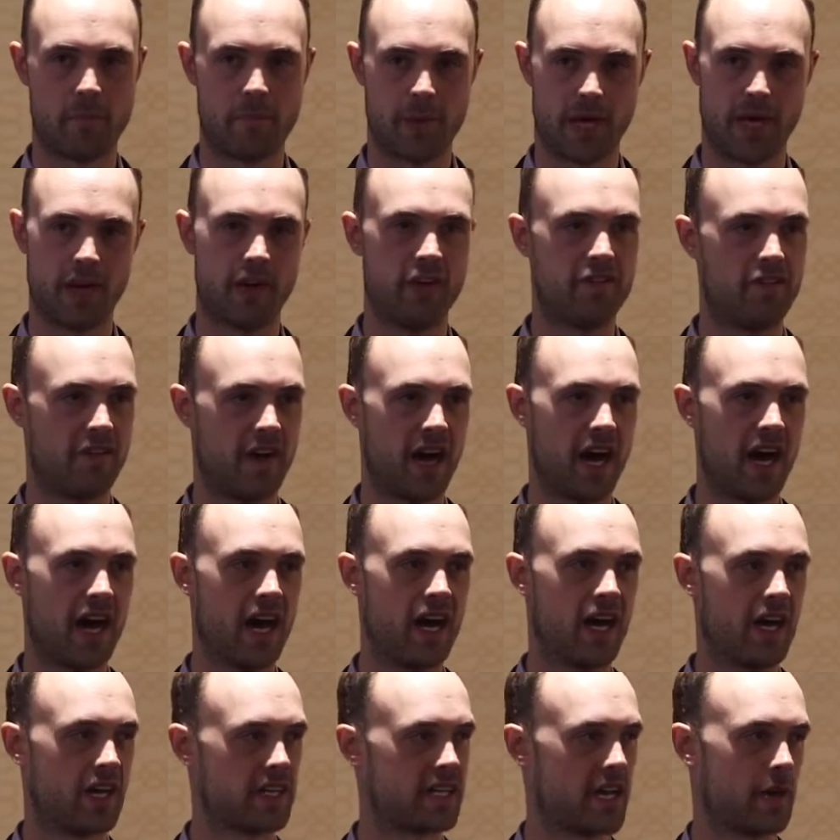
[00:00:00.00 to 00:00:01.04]
bit of
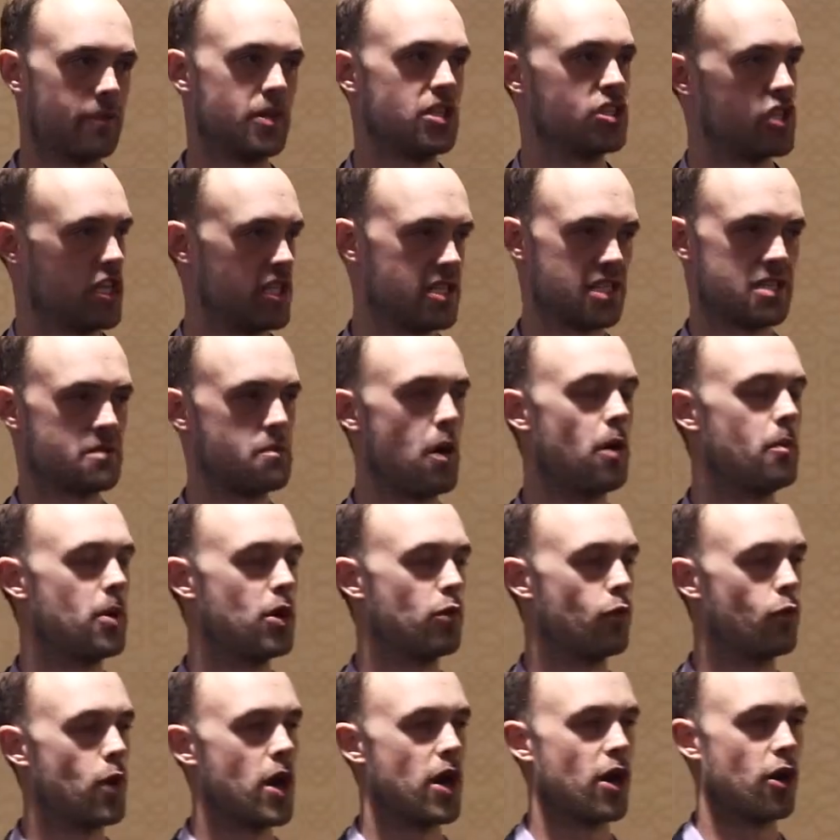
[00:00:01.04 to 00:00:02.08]
a come to Jesus
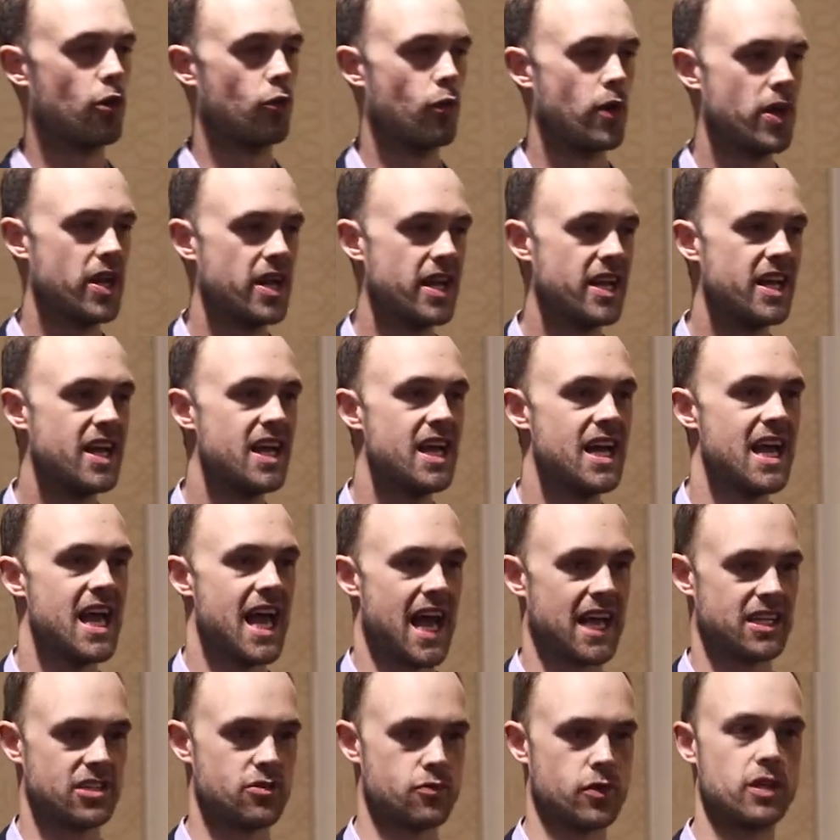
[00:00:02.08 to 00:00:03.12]
moment where we
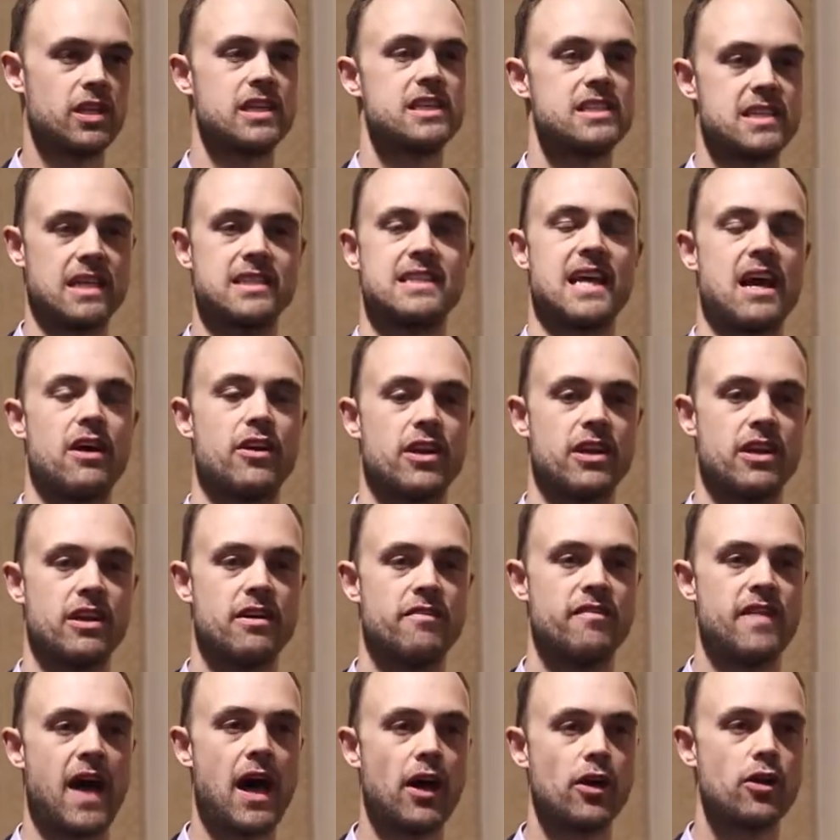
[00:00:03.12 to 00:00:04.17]
had to really sit down and
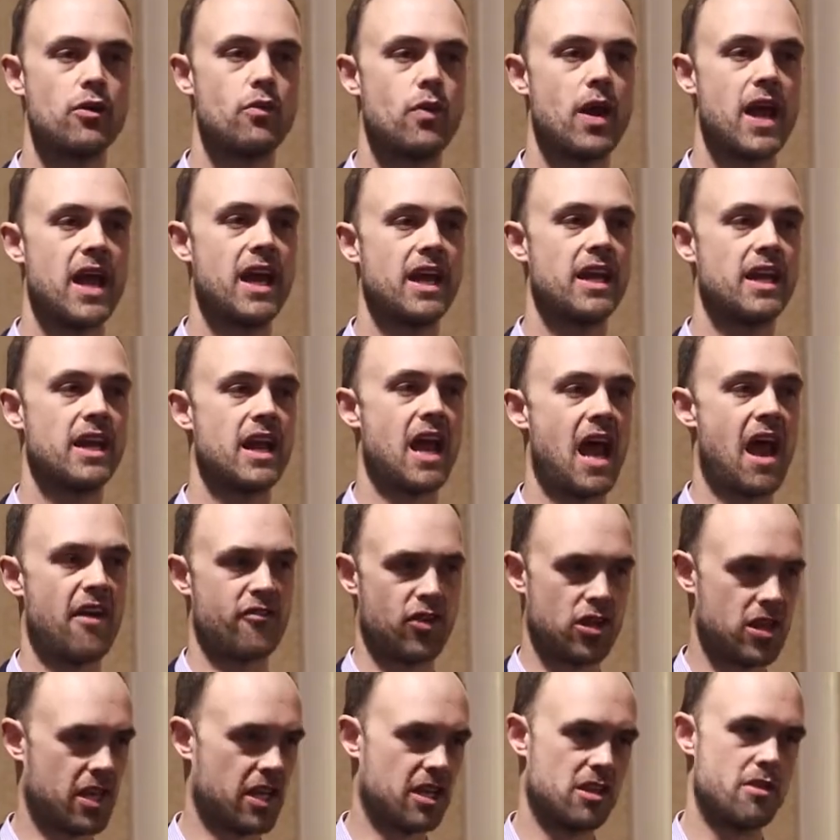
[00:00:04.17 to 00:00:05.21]
evaluate
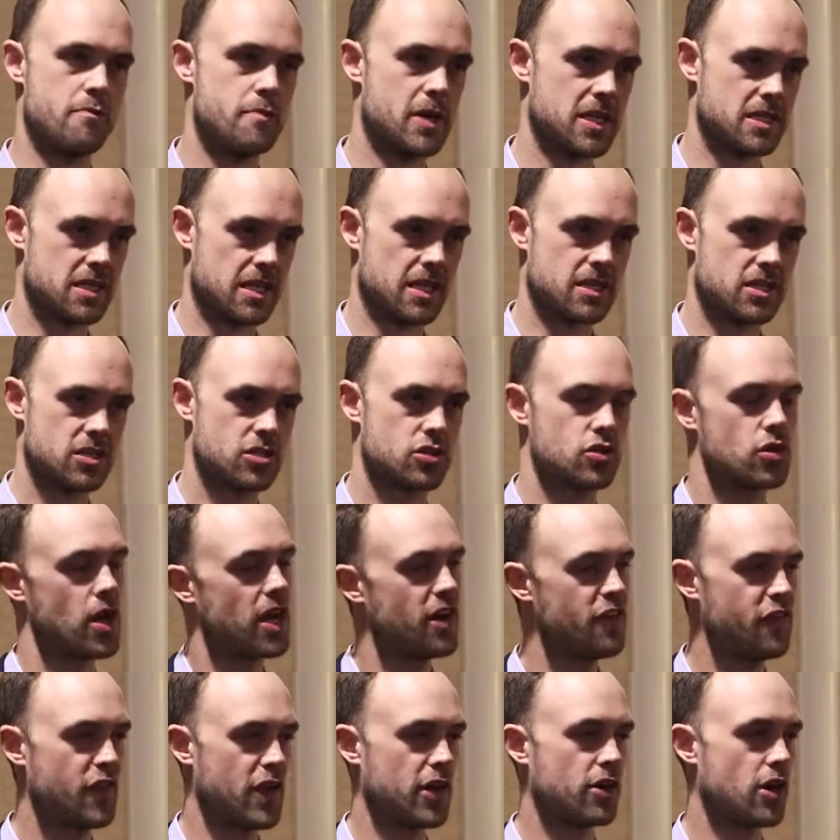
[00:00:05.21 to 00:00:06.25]
everything in the business, try
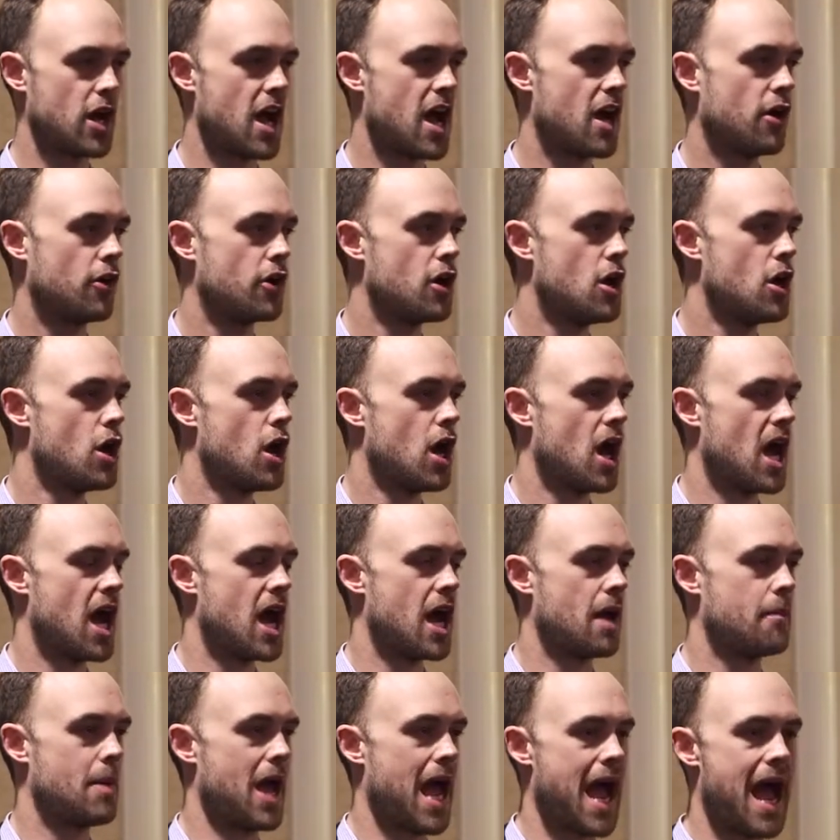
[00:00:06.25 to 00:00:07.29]
to figure out
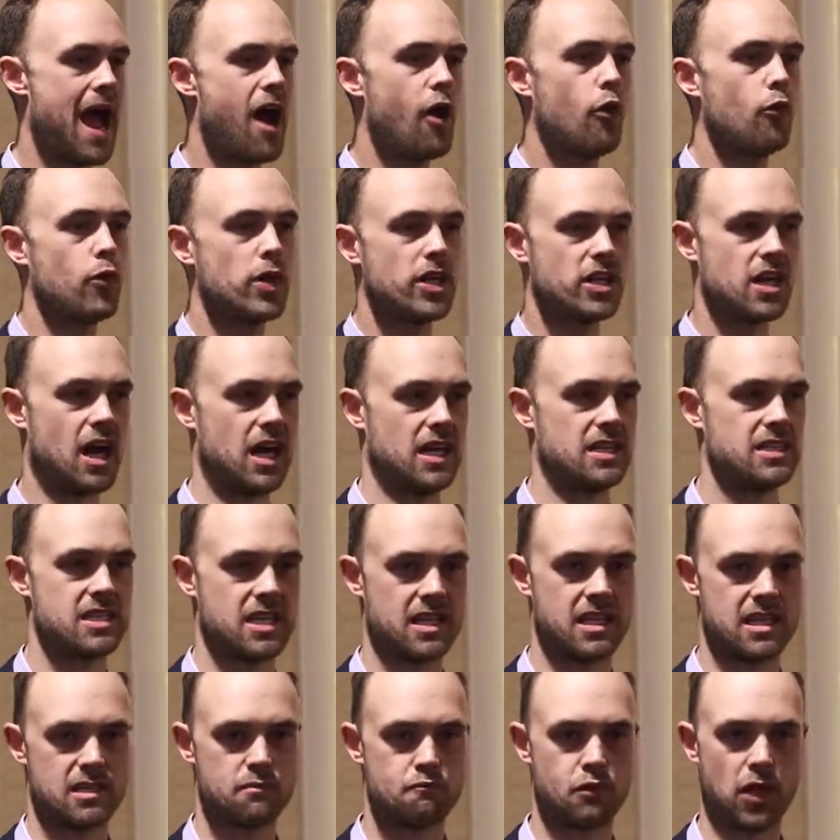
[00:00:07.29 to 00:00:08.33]
how we'd gotten to
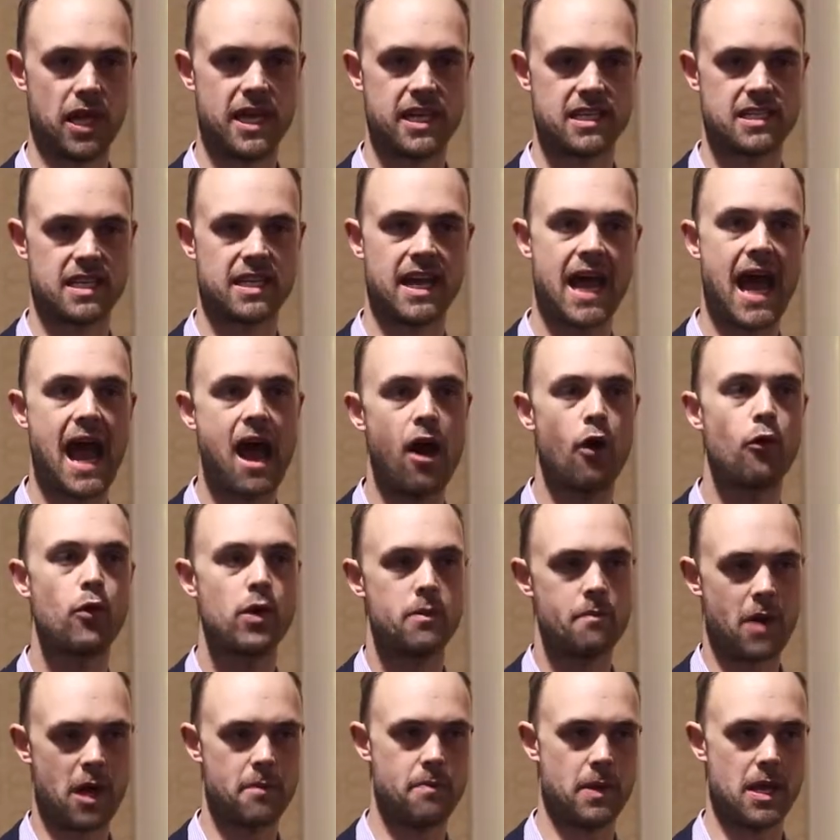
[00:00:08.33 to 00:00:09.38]
this place and how we
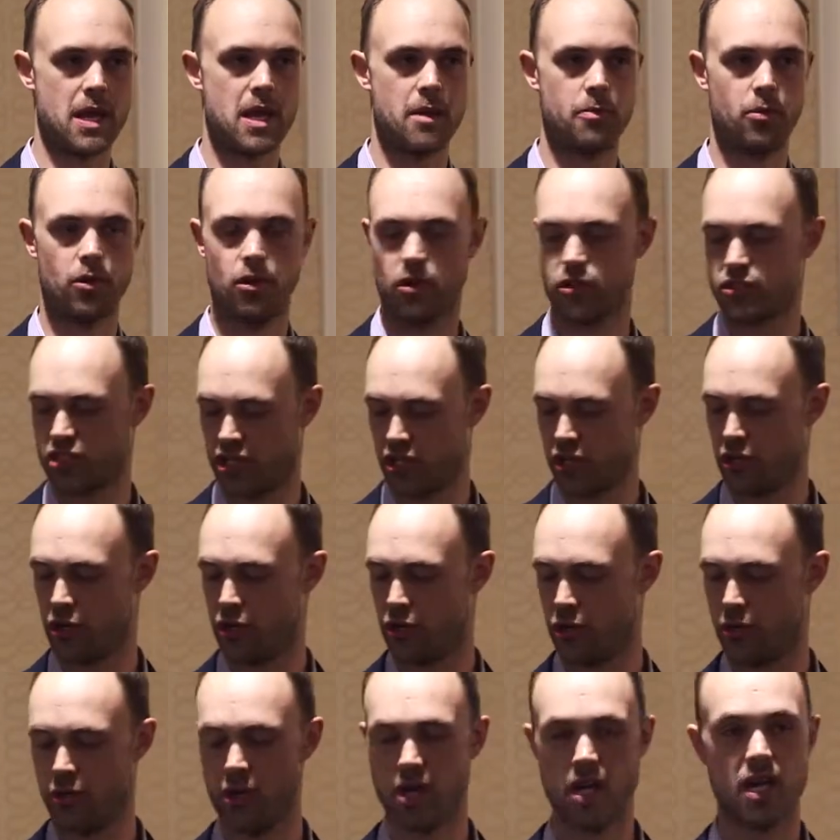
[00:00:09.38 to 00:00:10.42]
might be able
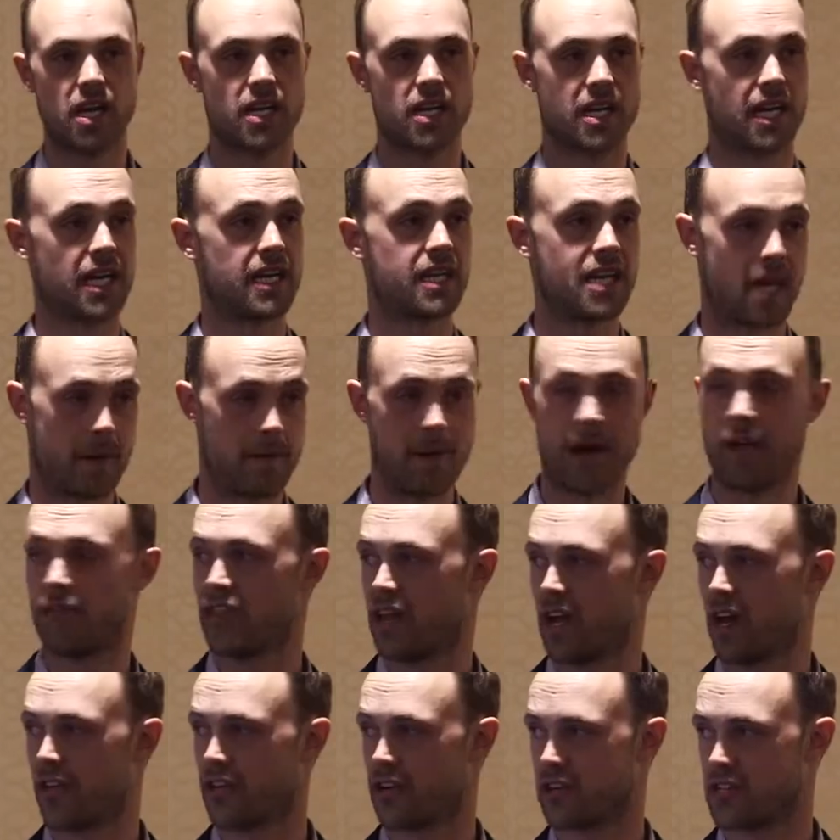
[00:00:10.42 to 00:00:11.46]
to kind of come out
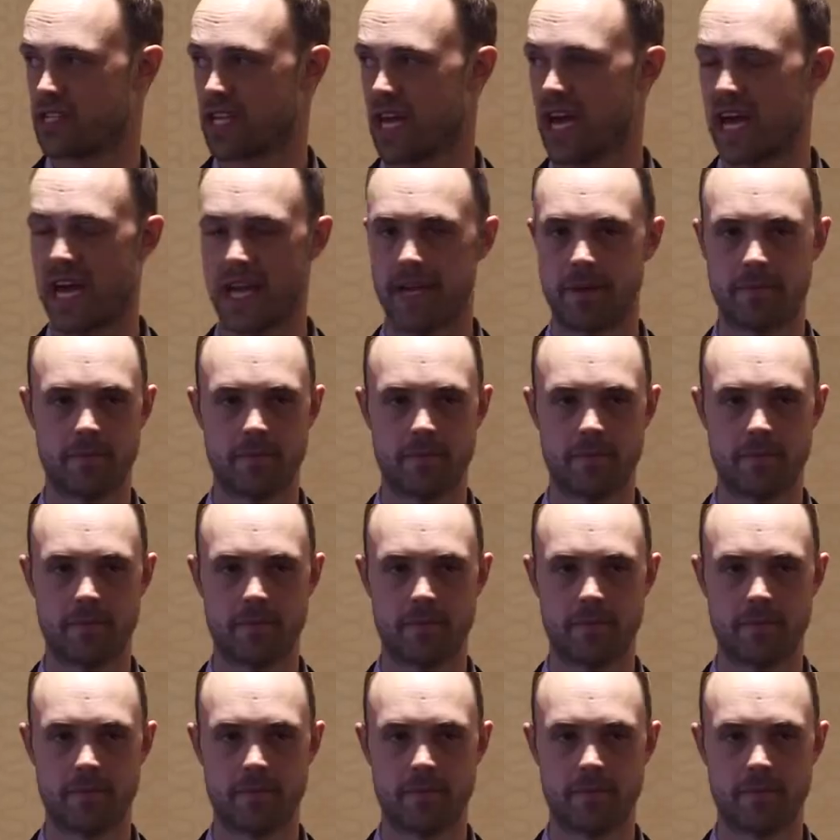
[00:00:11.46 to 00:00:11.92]
the other side.